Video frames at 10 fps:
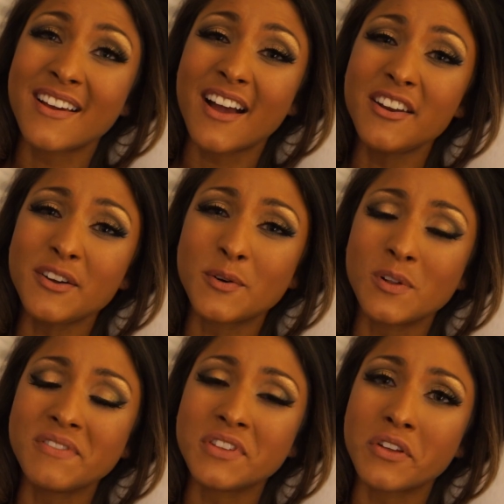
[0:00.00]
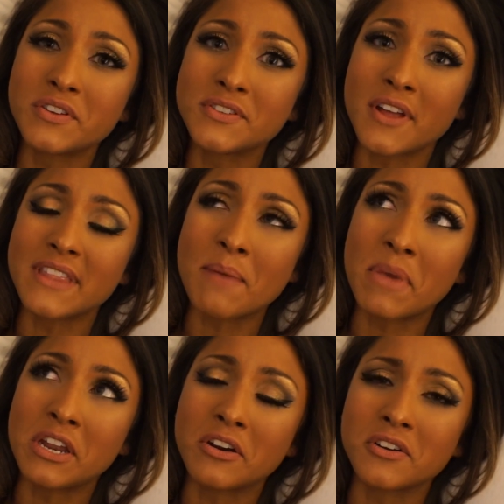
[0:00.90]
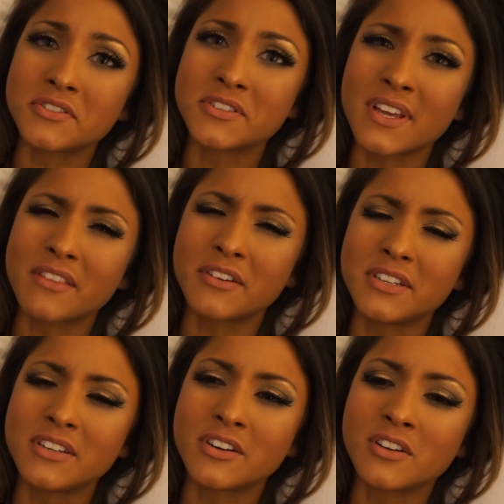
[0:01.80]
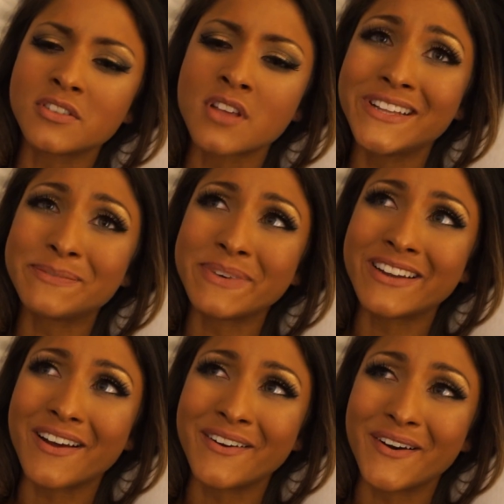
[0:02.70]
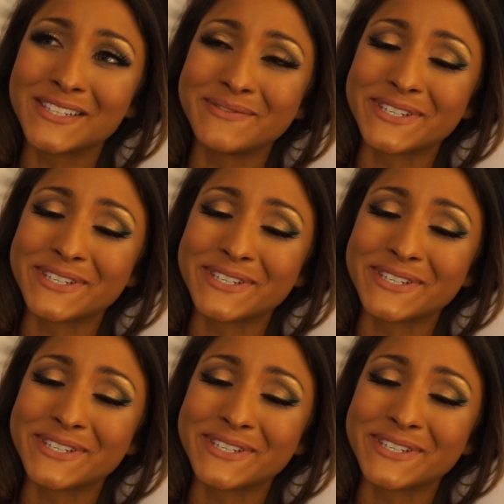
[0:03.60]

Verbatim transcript: kind of cool even though there's not that many girls there's like 13 girls it's been an awesome